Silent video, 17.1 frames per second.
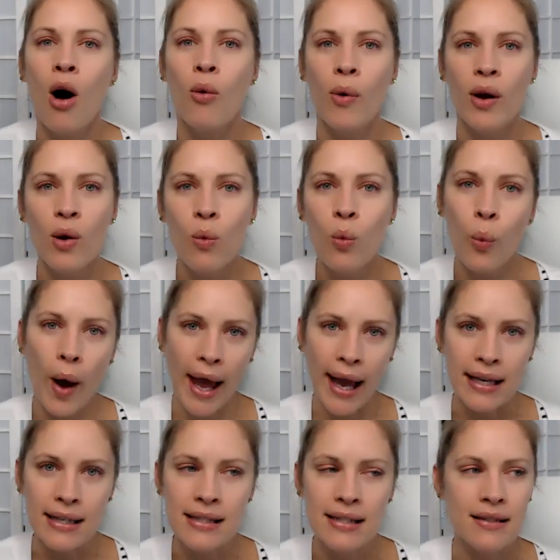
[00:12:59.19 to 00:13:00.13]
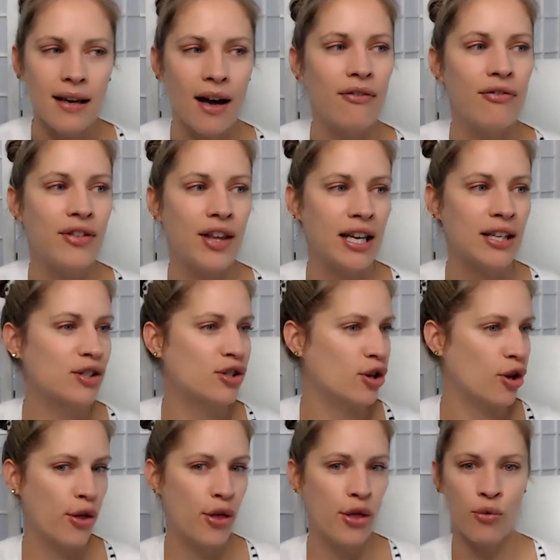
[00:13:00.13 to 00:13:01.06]
What a waste of things
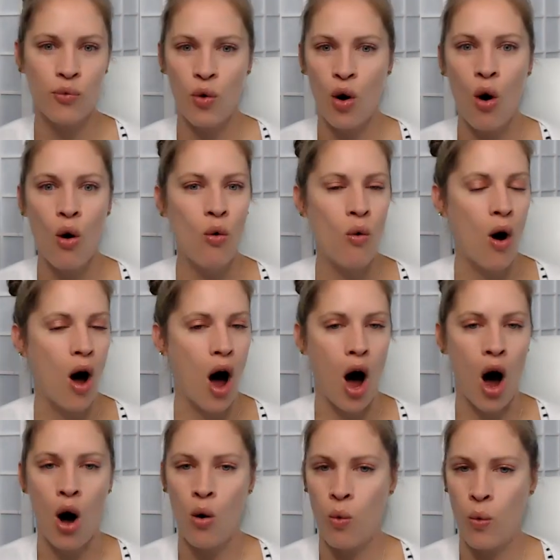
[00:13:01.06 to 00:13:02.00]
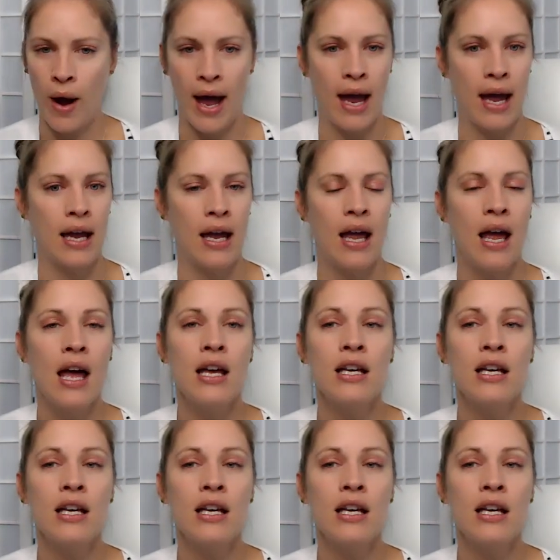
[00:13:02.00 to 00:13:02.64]
to throw away.